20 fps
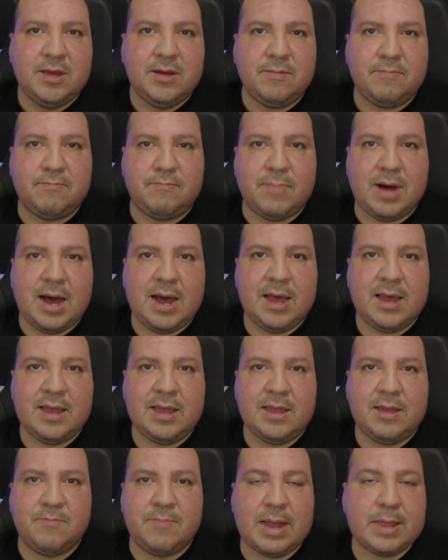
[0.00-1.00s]

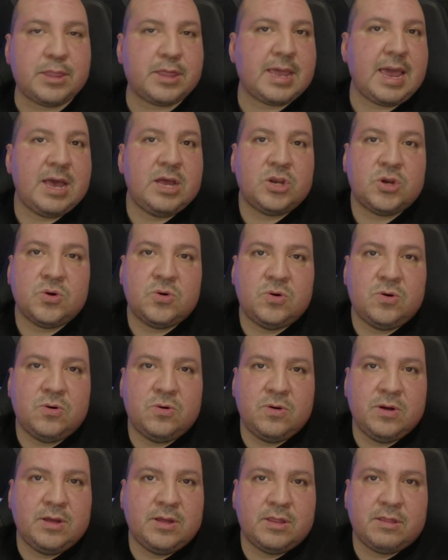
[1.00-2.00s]
my schedule
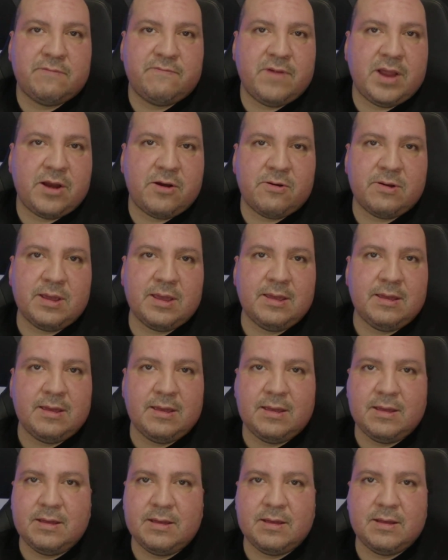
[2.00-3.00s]
is
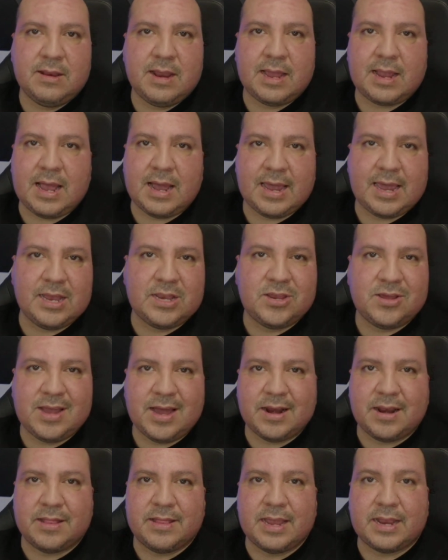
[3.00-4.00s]
very, like, I get to
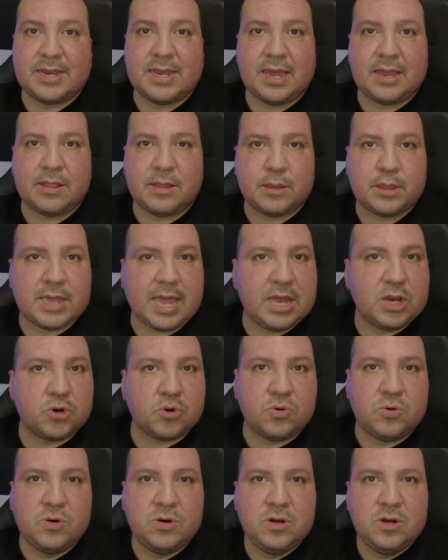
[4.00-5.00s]
kind of dictate the
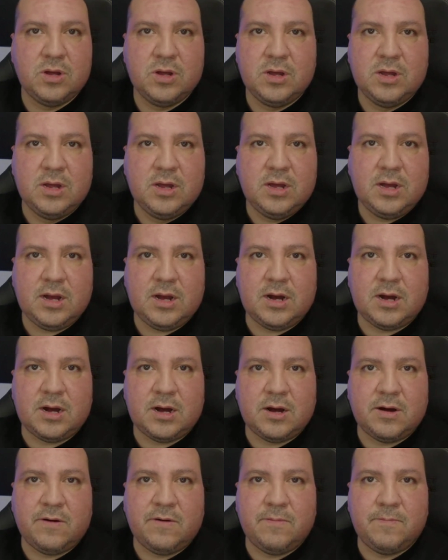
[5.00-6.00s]
schedule.
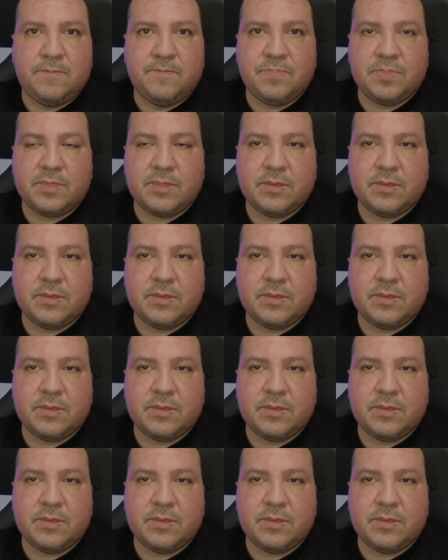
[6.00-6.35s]
Um,